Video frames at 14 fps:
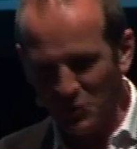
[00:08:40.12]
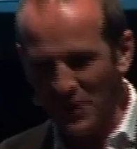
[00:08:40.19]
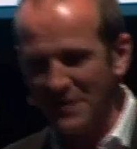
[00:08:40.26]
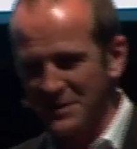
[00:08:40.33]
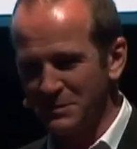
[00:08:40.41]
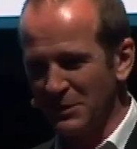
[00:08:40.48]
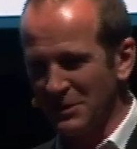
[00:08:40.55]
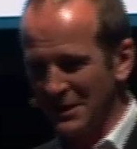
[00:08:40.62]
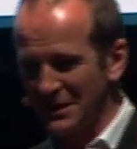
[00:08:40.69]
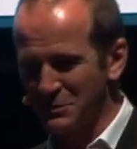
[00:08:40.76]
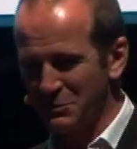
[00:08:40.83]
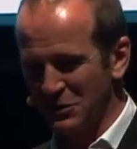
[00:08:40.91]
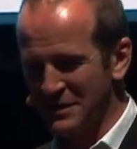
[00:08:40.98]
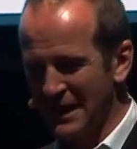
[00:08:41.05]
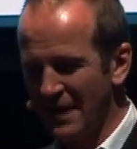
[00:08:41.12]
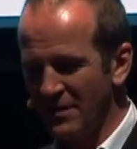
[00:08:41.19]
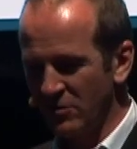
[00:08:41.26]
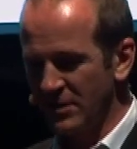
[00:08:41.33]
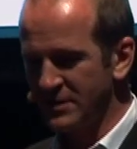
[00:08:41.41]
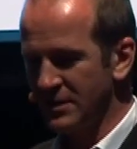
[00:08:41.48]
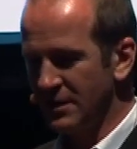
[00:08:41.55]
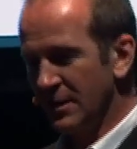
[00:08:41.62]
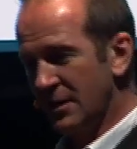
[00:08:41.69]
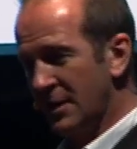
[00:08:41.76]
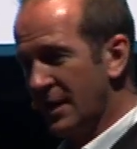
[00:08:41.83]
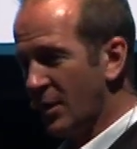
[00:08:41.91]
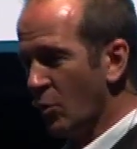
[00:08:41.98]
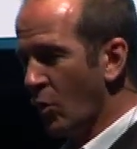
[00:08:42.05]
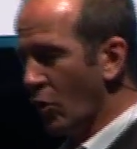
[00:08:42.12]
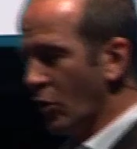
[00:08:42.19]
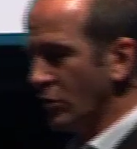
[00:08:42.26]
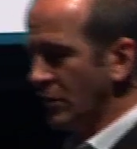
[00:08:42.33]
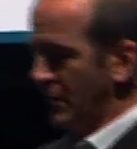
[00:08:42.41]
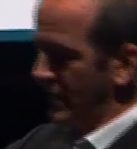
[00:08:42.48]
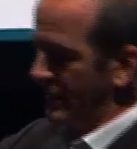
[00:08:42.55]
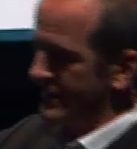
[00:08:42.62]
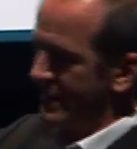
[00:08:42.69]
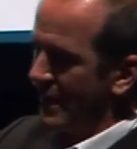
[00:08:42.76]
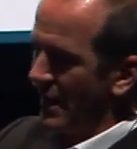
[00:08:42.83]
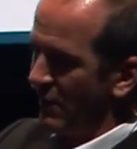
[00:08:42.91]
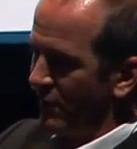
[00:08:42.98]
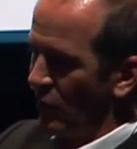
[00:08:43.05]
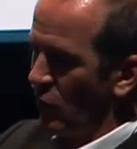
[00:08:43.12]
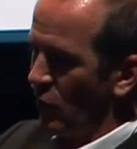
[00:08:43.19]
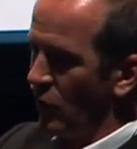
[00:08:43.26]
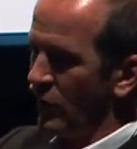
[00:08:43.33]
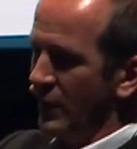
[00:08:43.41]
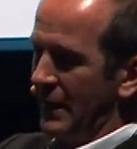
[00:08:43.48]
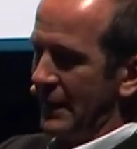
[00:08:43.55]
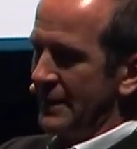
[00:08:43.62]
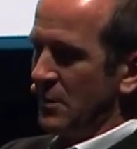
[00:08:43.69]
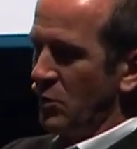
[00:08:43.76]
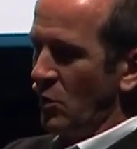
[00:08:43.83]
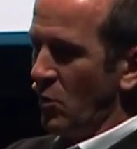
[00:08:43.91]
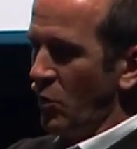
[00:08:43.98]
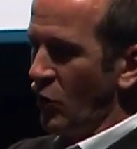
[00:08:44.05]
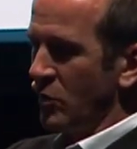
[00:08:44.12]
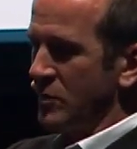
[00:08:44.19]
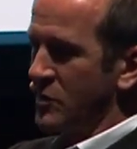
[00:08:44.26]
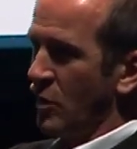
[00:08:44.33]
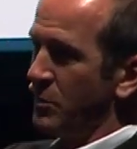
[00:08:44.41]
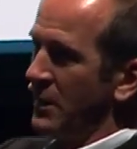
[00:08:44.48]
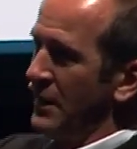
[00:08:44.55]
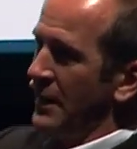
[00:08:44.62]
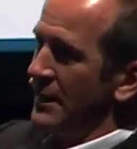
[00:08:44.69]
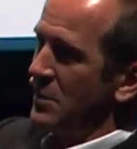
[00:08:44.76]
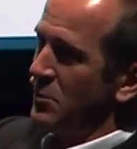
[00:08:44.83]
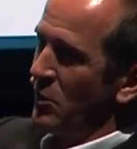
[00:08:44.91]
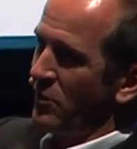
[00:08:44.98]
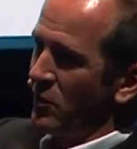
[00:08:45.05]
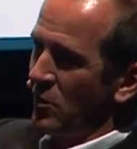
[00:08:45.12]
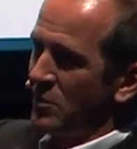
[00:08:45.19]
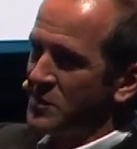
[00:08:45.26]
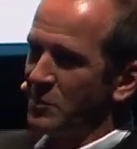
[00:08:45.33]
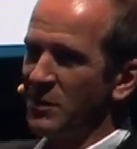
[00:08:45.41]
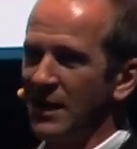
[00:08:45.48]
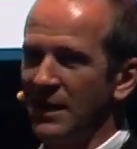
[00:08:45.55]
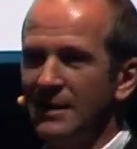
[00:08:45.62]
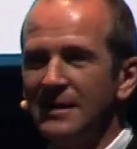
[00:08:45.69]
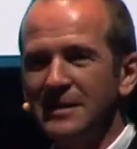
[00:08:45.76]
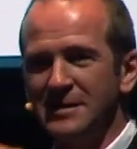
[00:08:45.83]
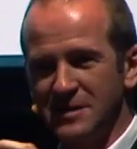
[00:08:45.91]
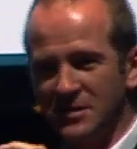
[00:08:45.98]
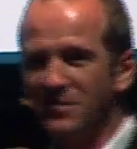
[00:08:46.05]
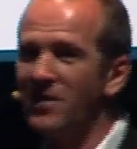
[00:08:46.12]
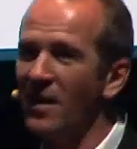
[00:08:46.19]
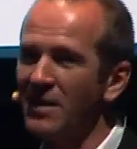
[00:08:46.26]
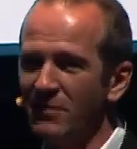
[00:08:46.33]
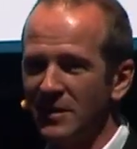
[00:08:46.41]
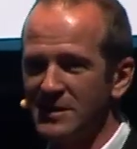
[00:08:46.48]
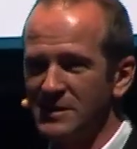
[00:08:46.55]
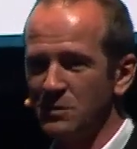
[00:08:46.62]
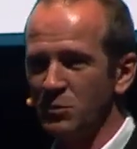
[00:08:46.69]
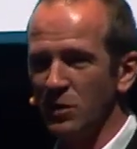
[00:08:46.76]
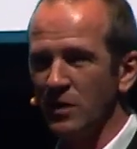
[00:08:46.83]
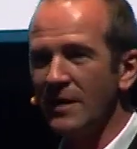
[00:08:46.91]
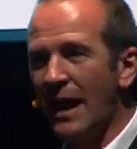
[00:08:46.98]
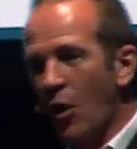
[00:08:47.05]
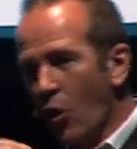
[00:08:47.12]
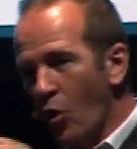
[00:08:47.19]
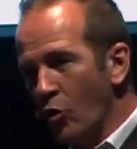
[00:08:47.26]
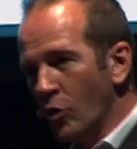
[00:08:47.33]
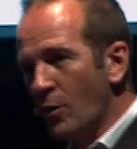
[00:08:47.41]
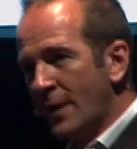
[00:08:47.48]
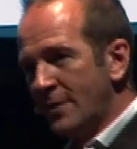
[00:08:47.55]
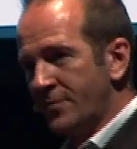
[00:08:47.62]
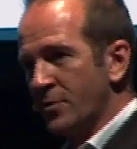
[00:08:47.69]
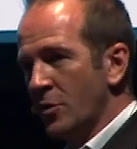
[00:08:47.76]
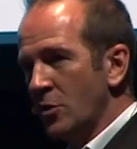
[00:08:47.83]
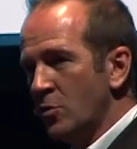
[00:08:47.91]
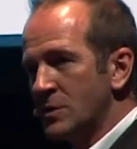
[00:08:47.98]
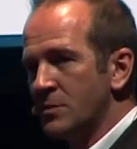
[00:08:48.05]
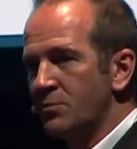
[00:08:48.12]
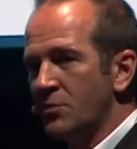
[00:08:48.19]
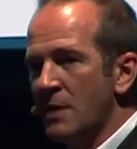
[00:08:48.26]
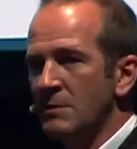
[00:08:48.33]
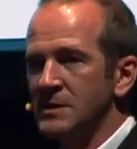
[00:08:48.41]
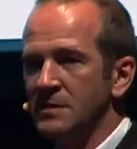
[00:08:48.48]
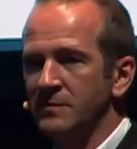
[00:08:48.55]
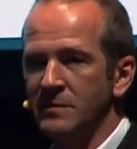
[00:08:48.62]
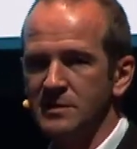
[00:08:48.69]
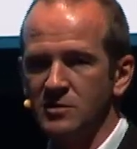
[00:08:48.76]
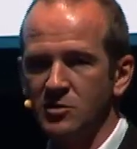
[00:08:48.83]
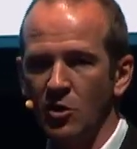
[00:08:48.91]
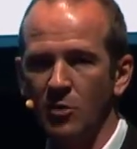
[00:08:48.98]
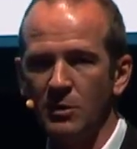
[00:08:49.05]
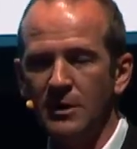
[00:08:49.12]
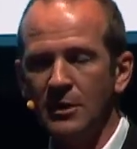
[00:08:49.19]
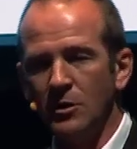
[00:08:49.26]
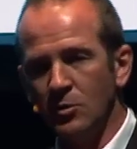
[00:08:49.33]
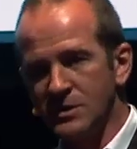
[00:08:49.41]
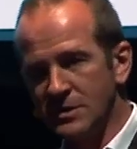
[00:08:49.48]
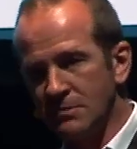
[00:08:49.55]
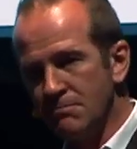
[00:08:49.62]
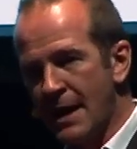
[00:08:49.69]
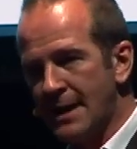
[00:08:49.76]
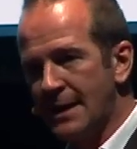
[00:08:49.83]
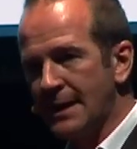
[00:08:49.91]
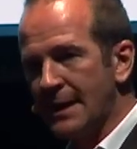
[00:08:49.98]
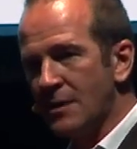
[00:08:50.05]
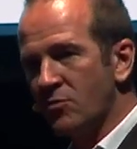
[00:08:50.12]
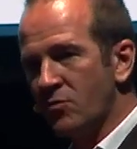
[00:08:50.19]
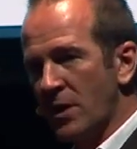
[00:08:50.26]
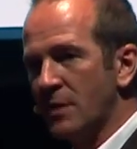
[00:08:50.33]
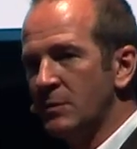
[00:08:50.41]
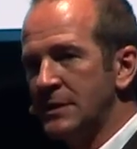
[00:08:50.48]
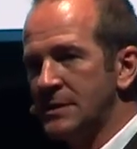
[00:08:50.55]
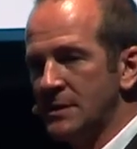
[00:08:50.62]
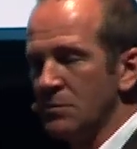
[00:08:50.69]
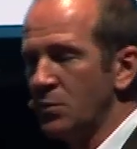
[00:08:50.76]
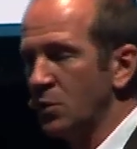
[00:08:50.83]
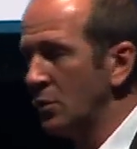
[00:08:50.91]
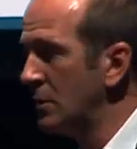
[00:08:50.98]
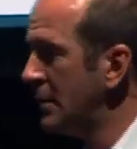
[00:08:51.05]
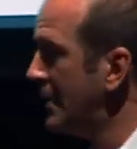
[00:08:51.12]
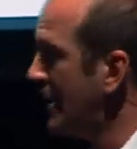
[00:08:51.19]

the way this building is put together is, you get a wall, and you get a floor, and you put a wall on top, and you put a floor on top of that. So it's very, very simple. And that all the way through was the premise of this job, was to make it incredibly simple